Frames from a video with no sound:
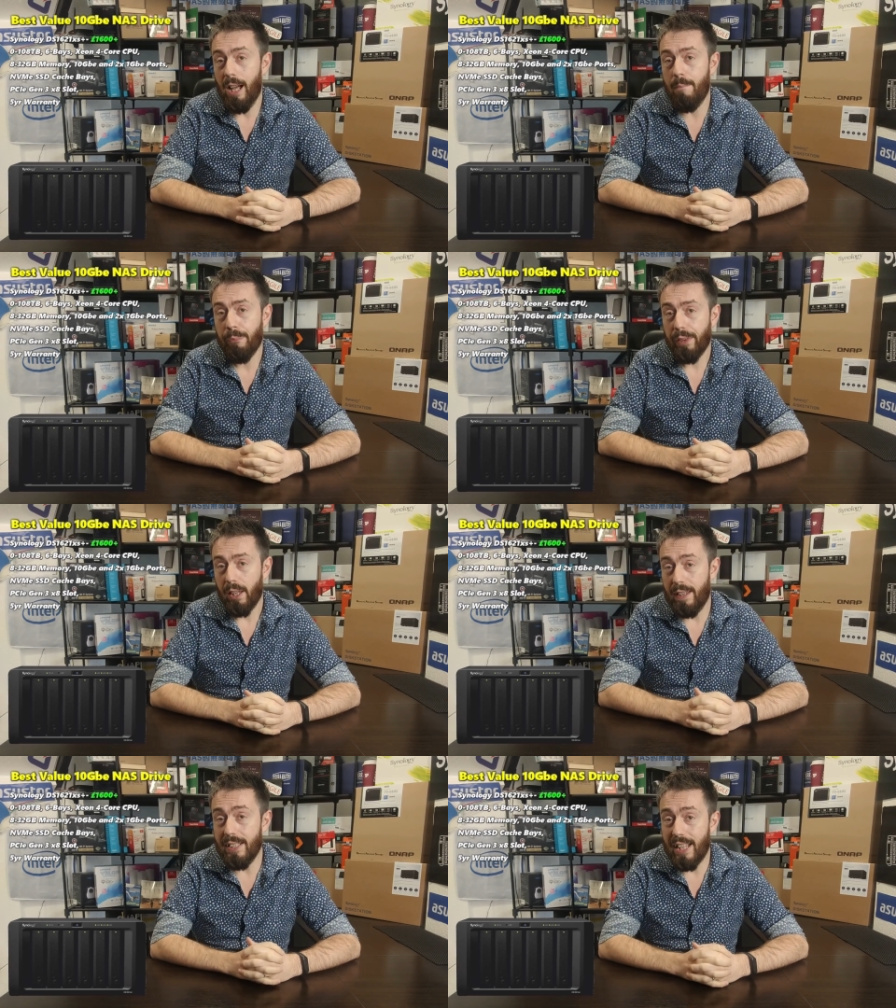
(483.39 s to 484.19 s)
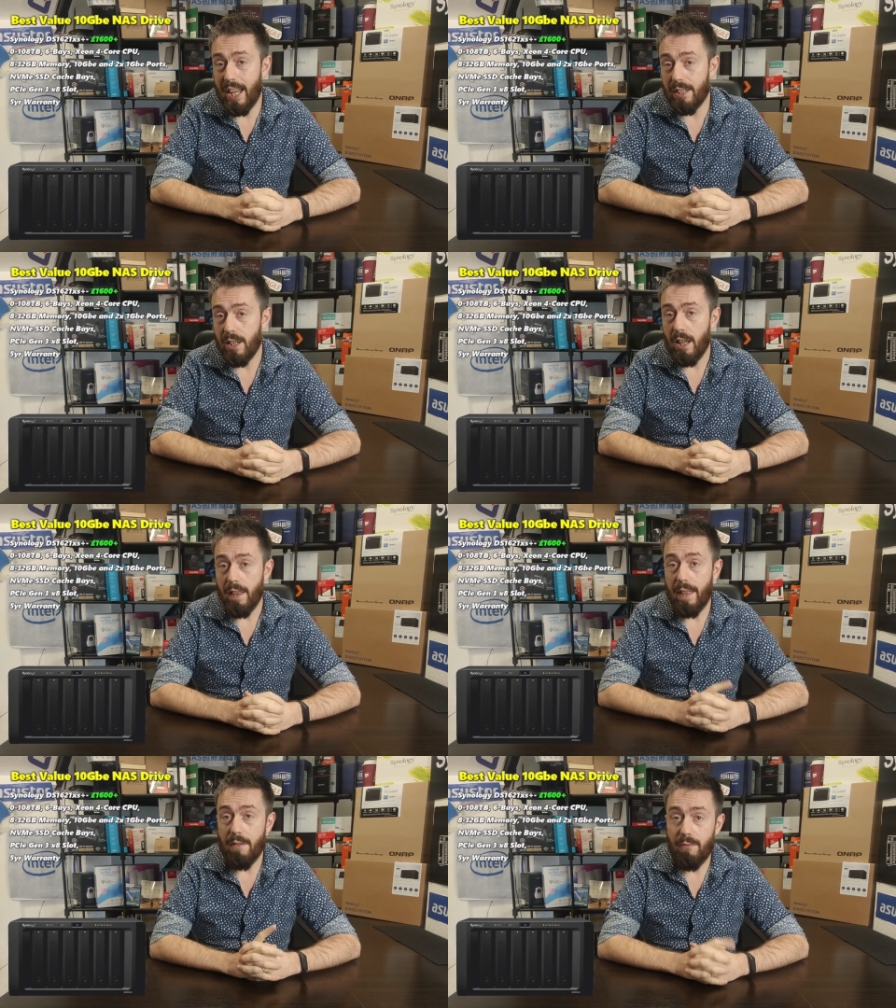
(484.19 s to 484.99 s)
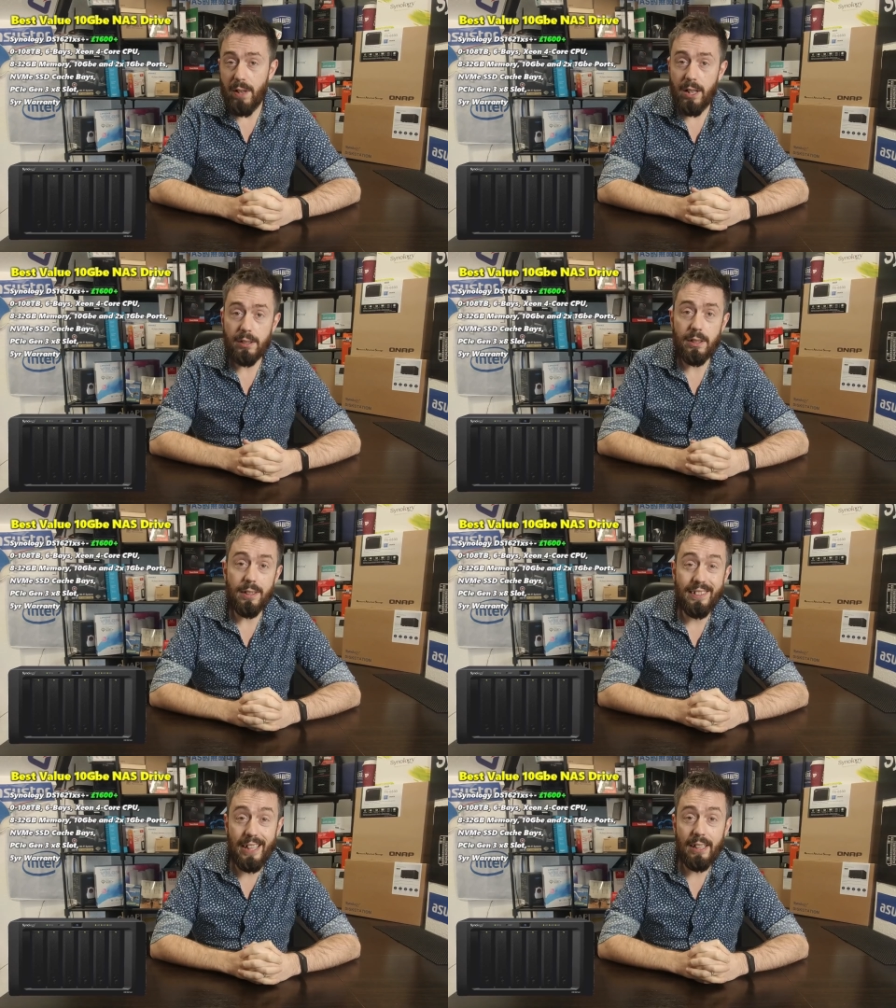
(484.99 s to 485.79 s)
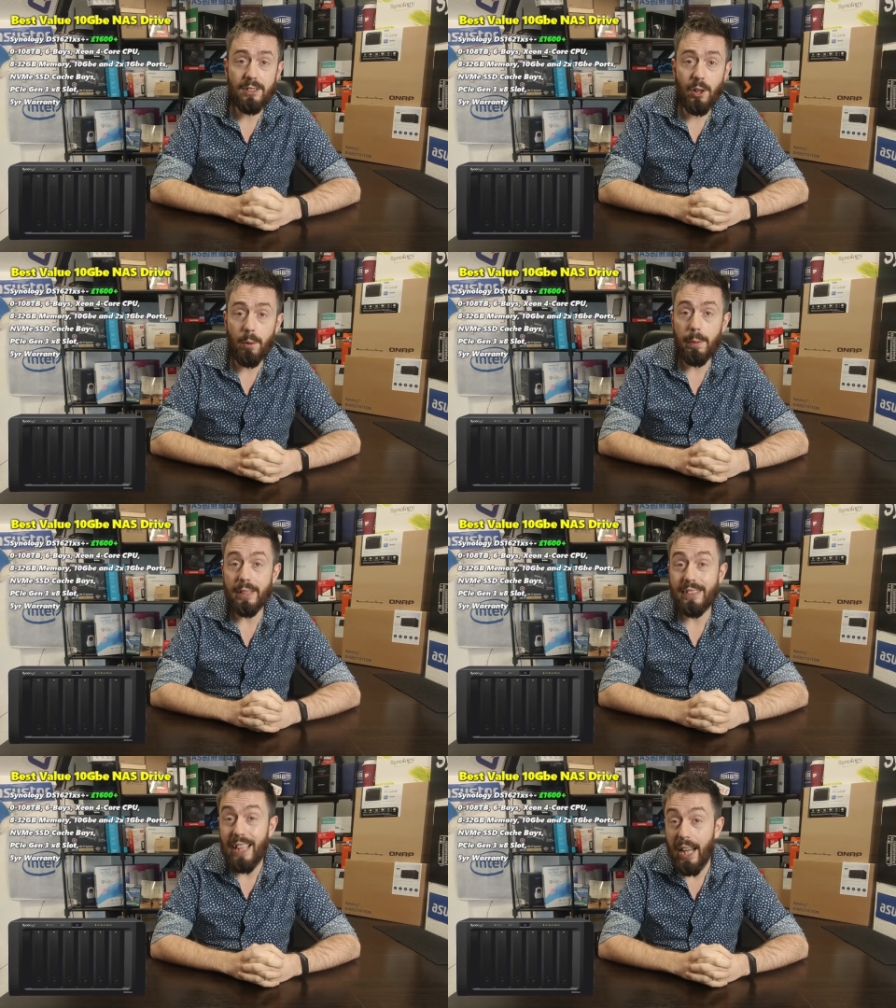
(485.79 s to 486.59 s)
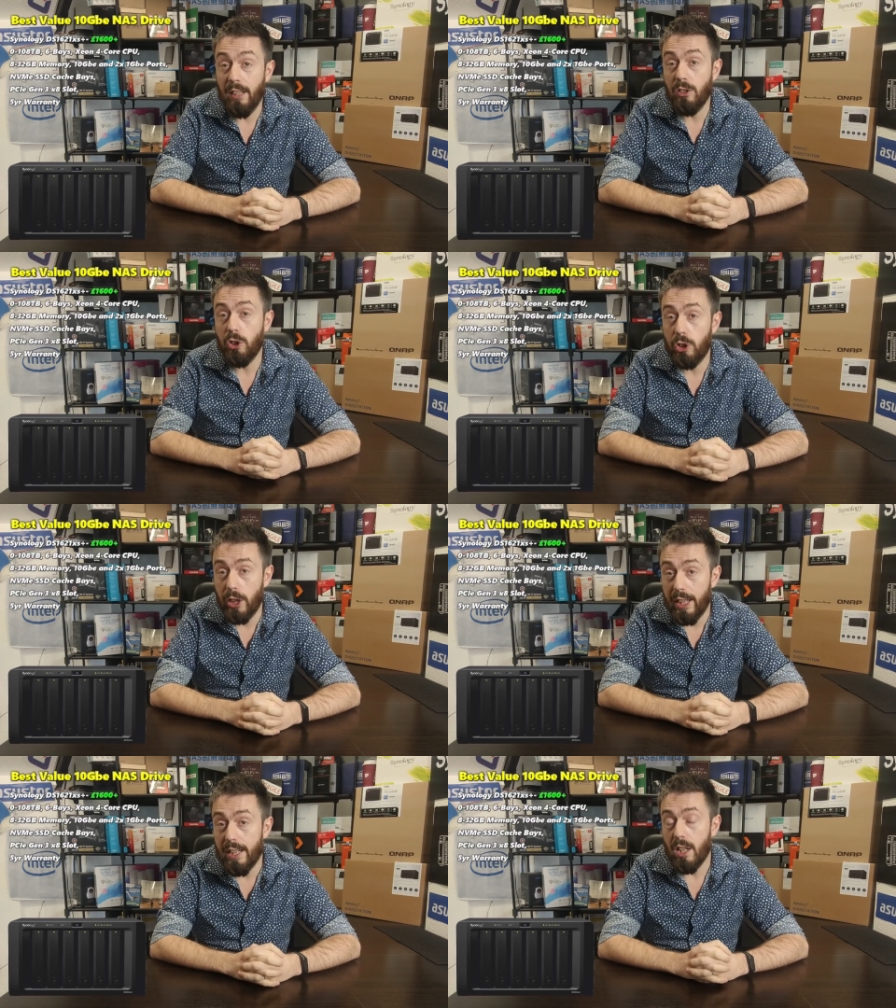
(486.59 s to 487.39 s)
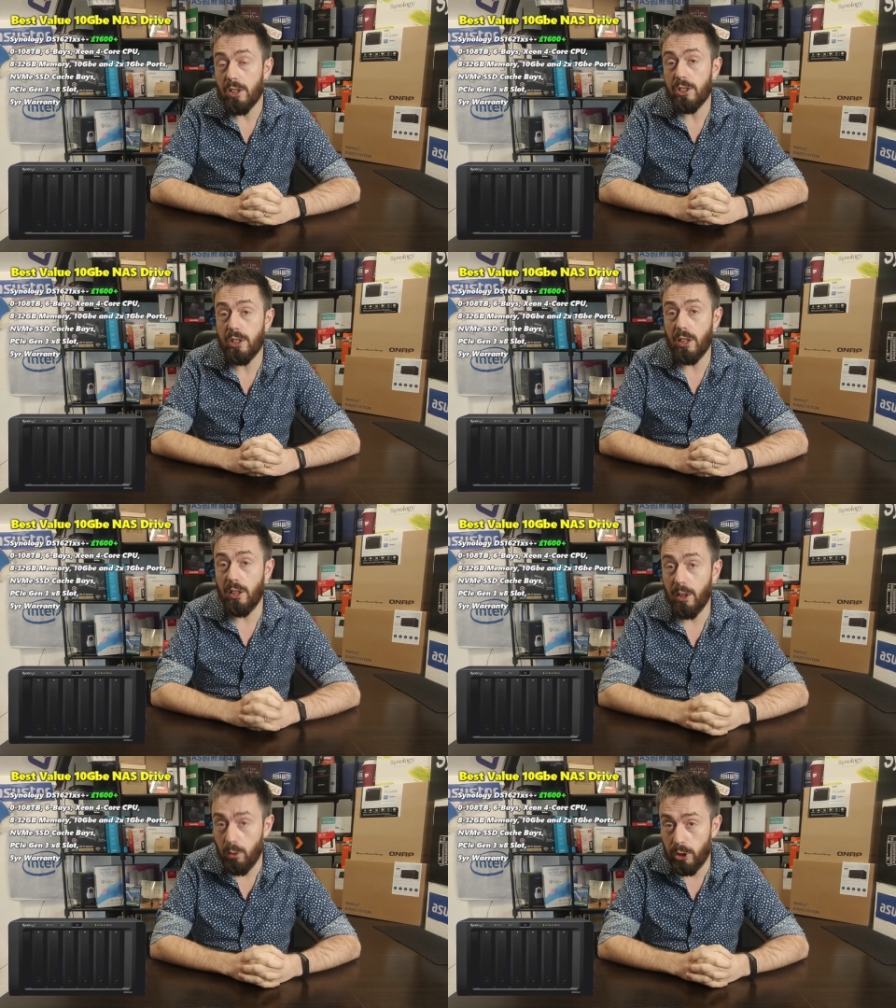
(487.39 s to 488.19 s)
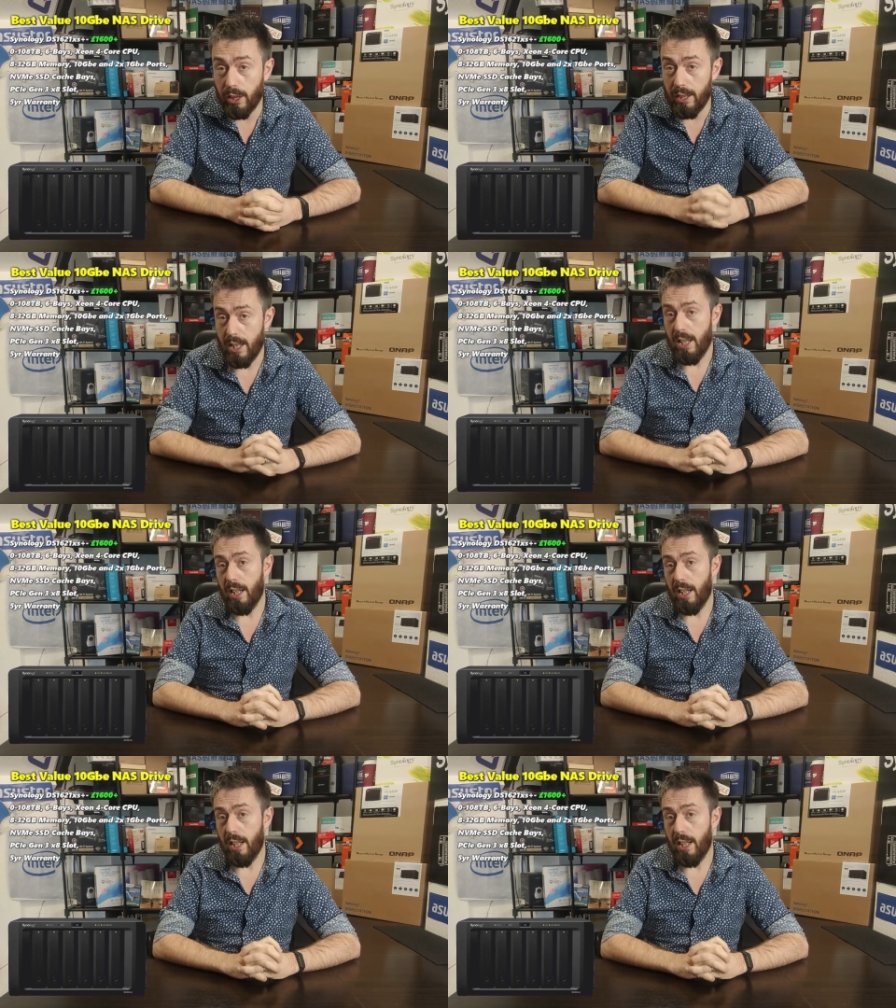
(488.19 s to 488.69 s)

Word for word: Um, this is their first desktop ten G solution.